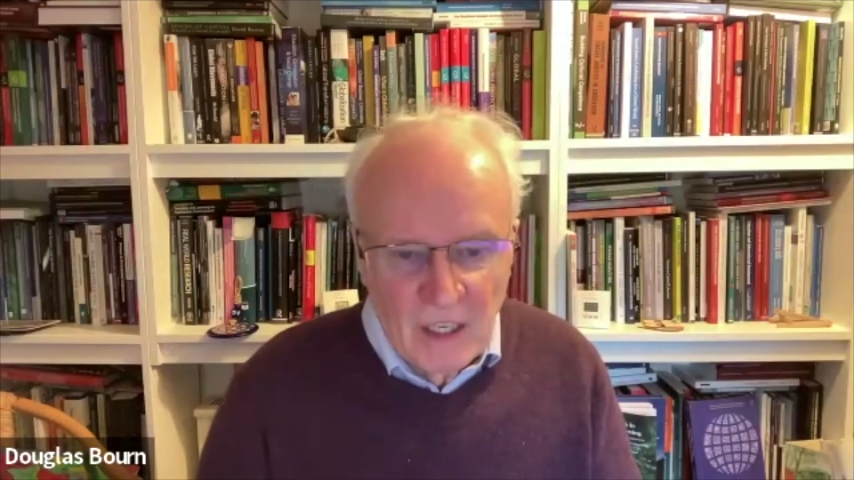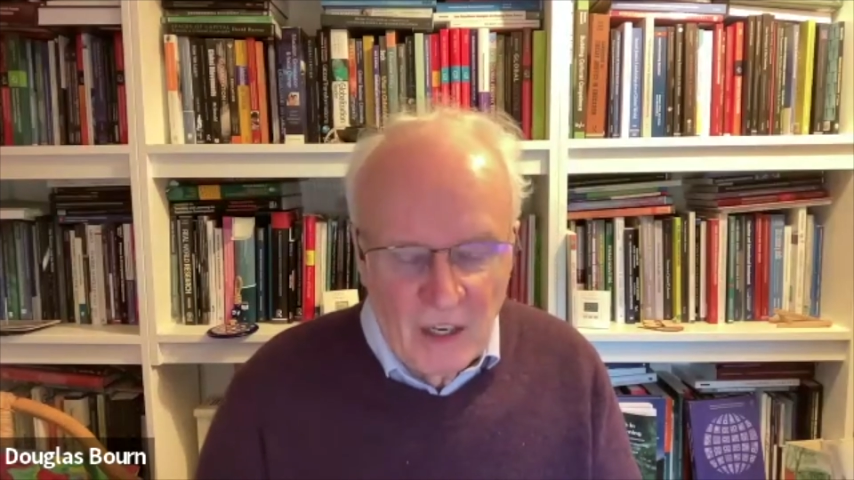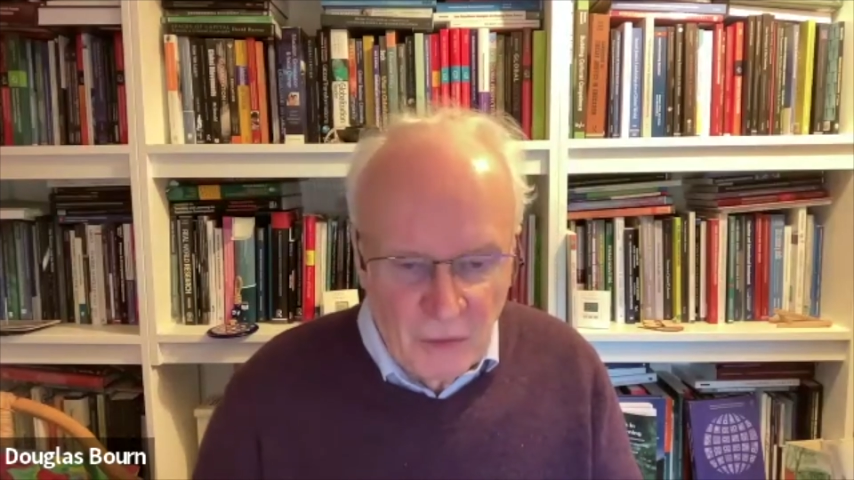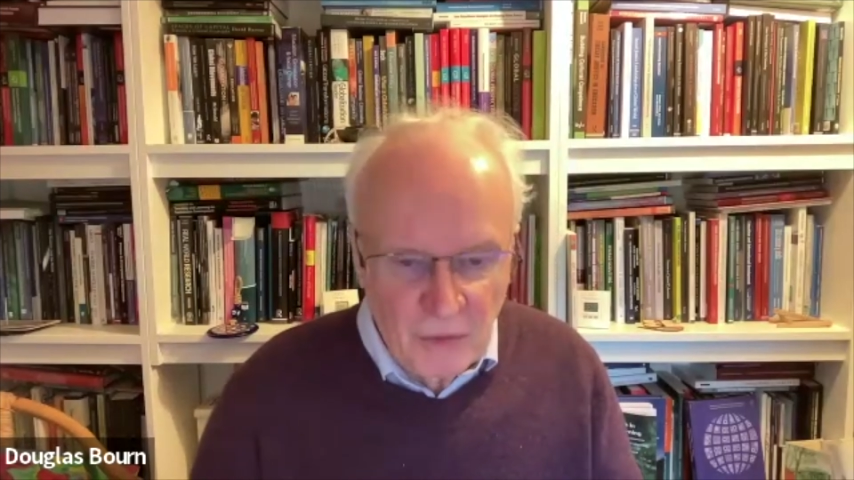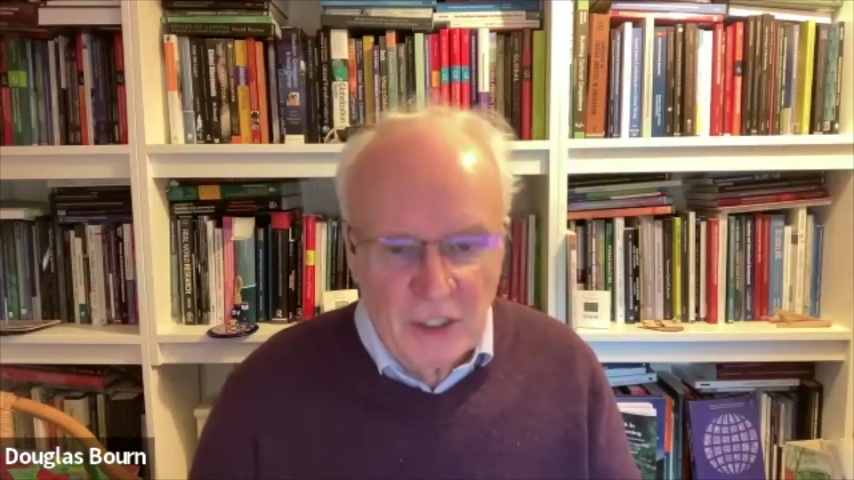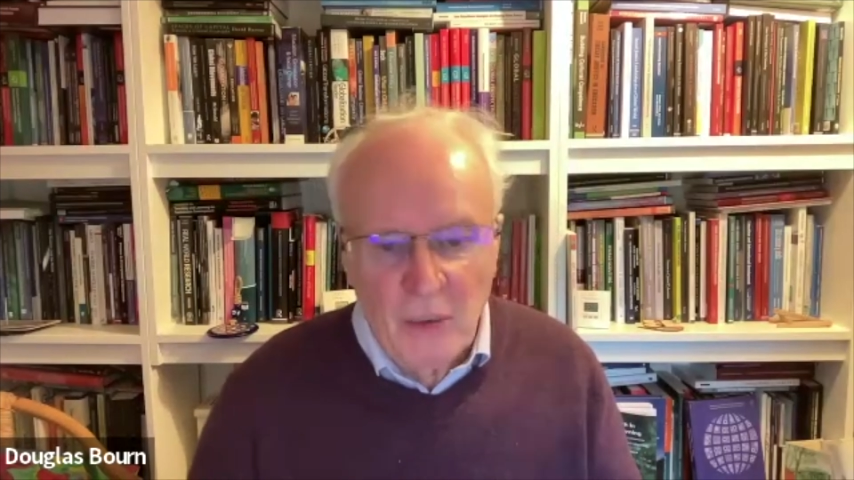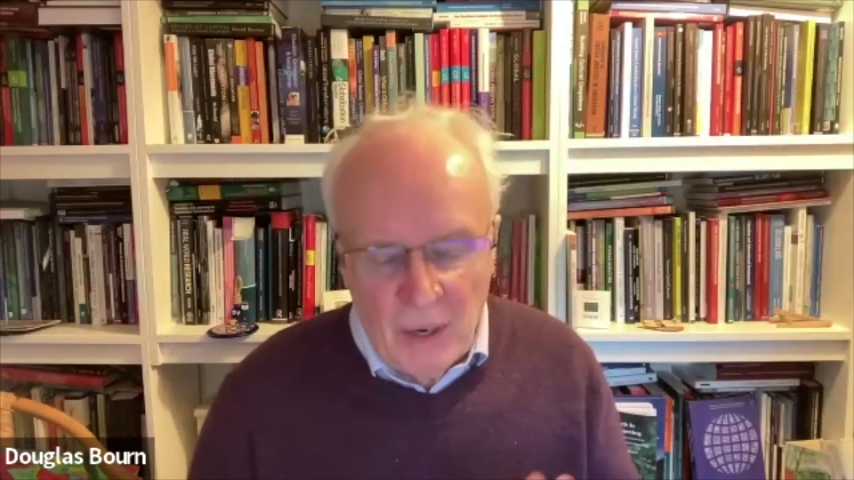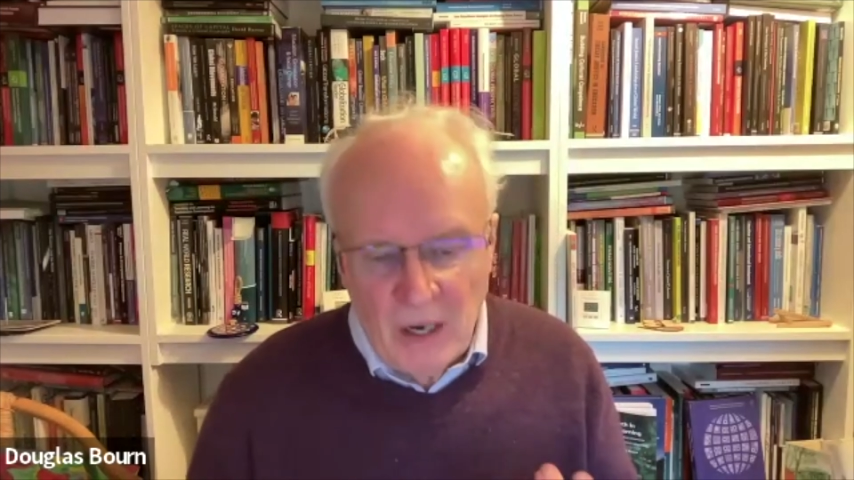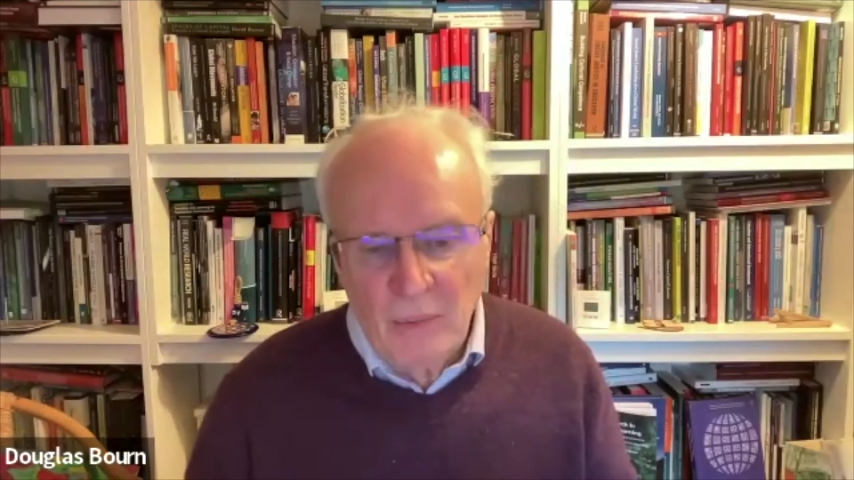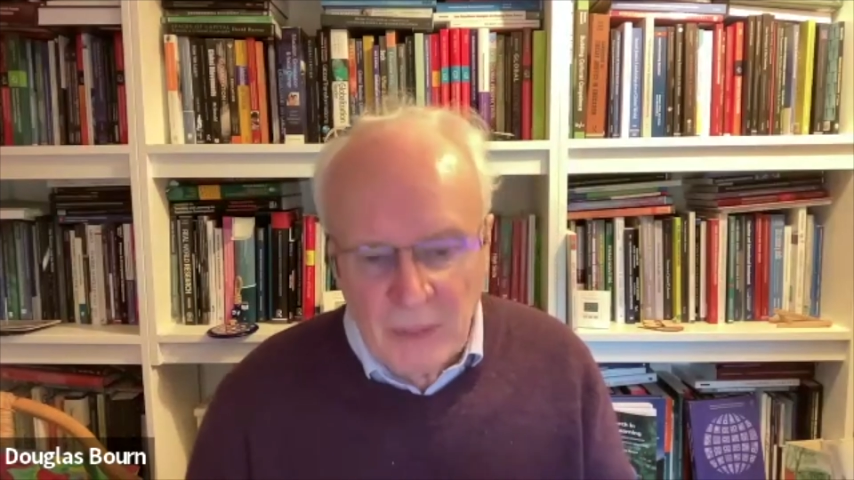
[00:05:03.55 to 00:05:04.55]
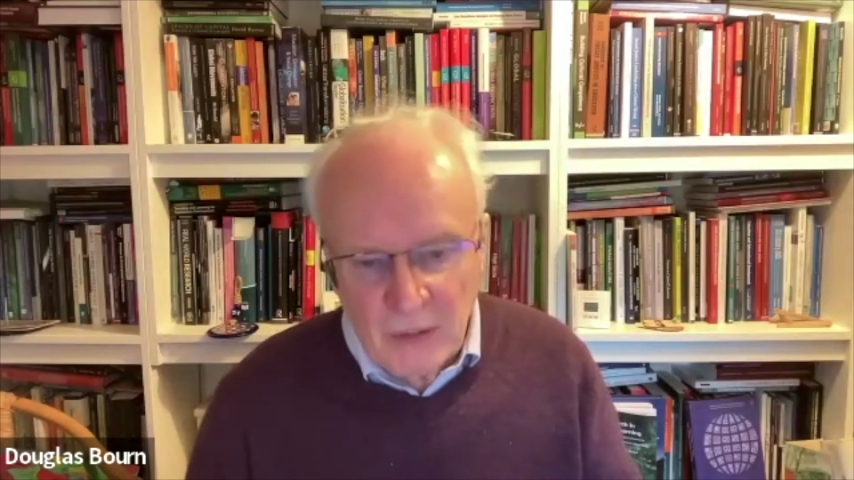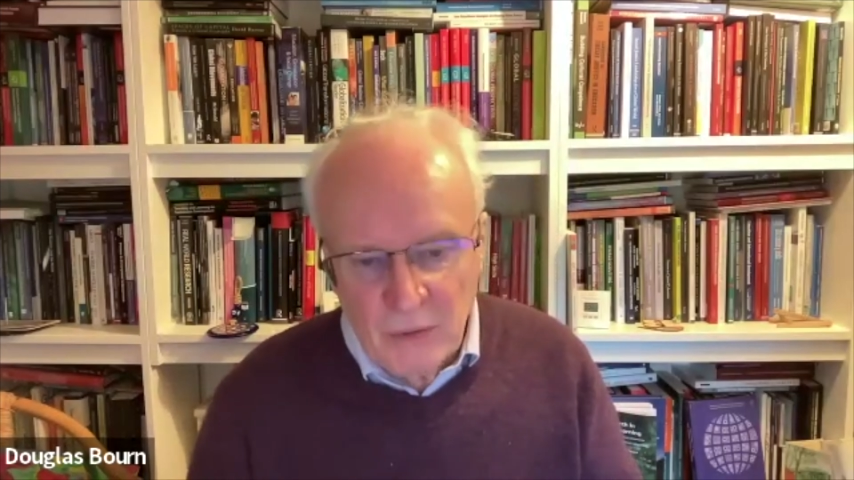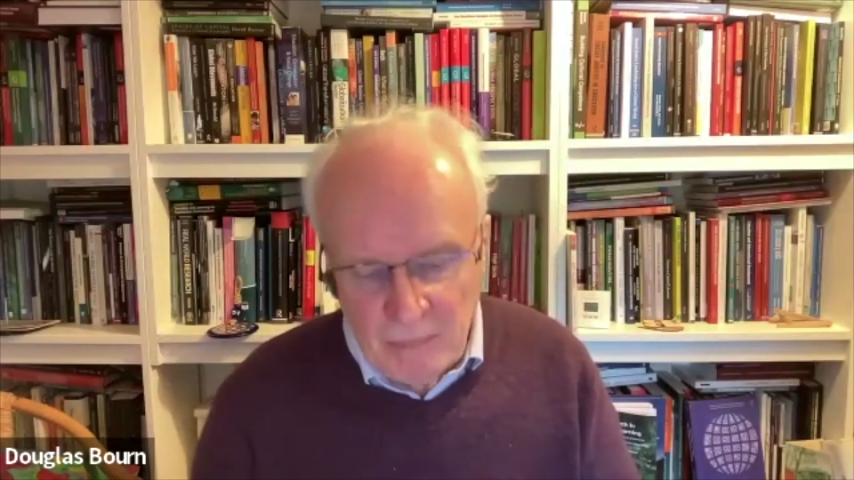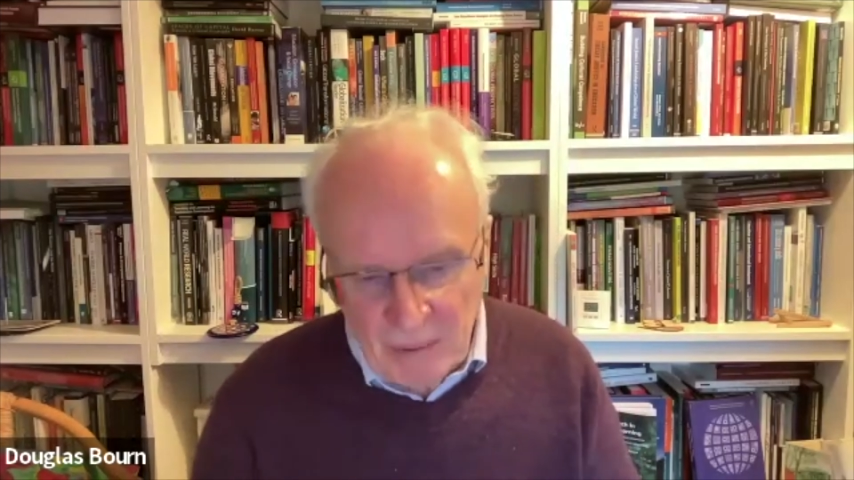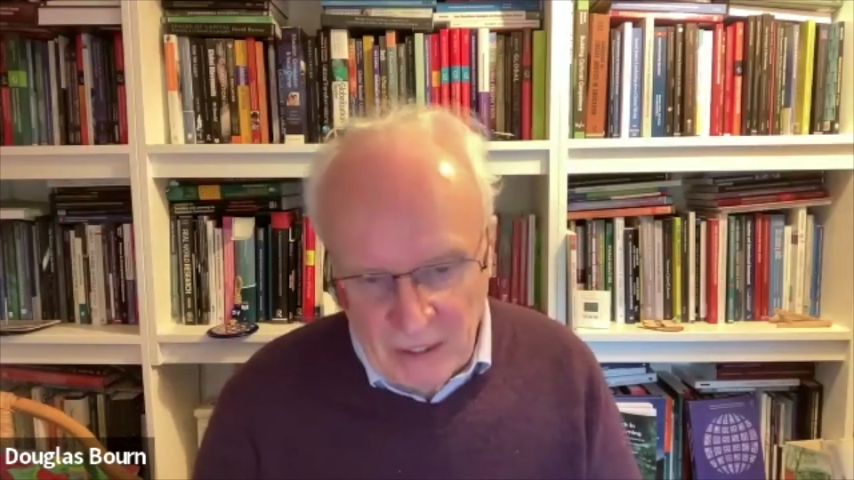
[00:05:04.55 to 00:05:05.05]
And also, are we
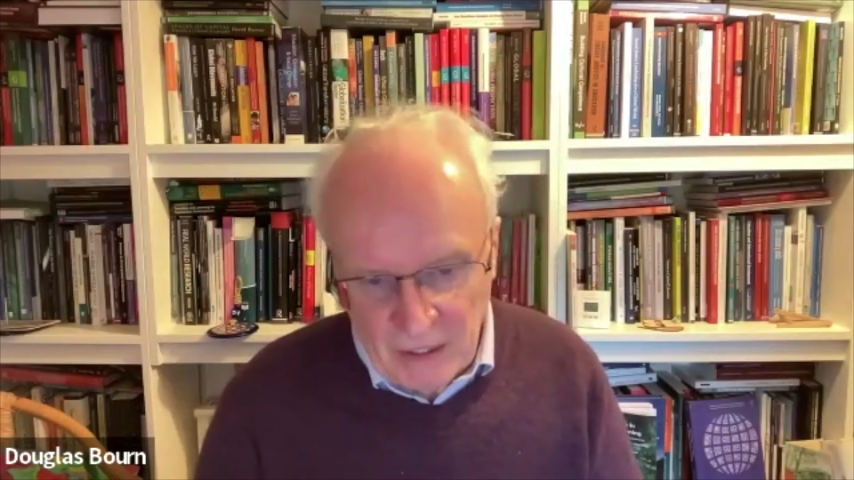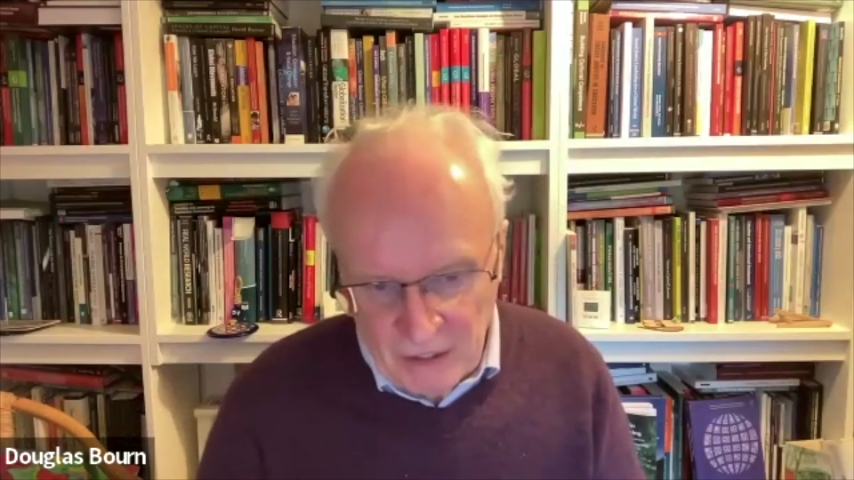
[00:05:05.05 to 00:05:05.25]
equipping